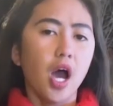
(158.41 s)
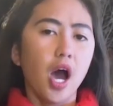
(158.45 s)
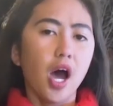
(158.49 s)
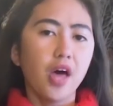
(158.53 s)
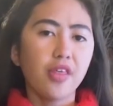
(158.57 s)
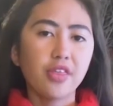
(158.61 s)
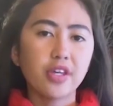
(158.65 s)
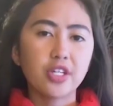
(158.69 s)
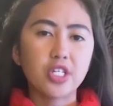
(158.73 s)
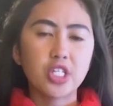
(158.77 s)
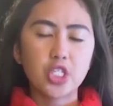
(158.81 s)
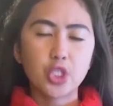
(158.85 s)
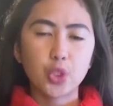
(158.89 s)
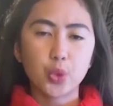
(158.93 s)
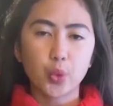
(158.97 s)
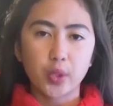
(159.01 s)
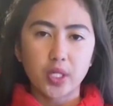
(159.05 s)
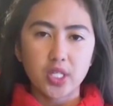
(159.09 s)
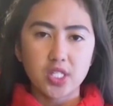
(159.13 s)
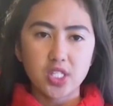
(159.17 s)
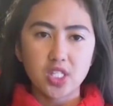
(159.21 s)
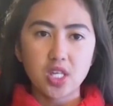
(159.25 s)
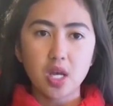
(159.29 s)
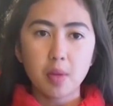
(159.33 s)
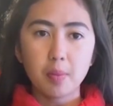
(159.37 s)
at the
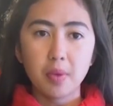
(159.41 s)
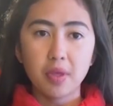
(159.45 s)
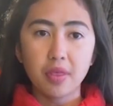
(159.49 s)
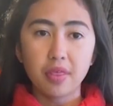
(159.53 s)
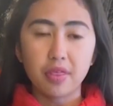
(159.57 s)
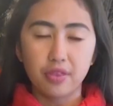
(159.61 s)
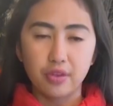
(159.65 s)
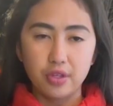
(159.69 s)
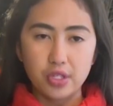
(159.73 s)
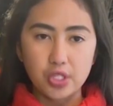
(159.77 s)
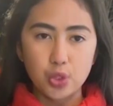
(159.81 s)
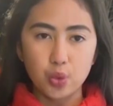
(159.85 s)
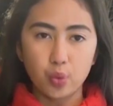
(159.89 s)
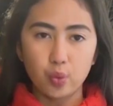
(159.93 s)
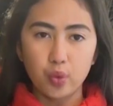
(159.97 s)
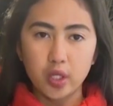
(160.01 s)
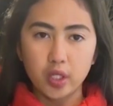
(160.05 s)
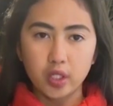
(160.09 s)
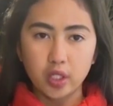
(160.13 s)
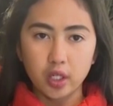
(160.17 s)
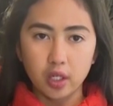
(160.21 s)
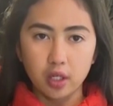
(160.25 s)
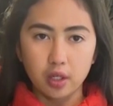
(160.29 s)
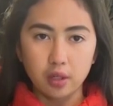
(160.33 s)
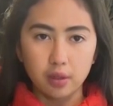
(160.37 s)
G20 summit this
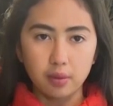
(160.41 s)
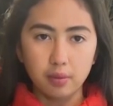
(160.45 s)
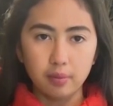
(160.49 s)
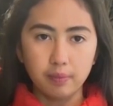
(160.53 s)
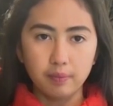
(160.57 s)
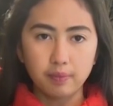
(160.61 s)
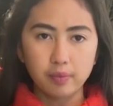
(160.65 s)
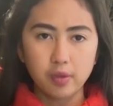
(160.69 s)
weekend.